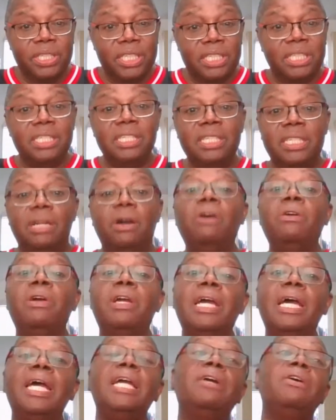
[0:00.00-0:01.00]
Sit there and say,
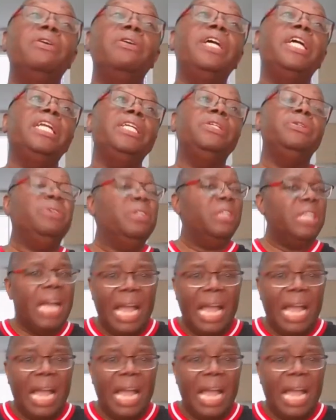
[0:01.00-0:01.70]
okay, go ahead and do it.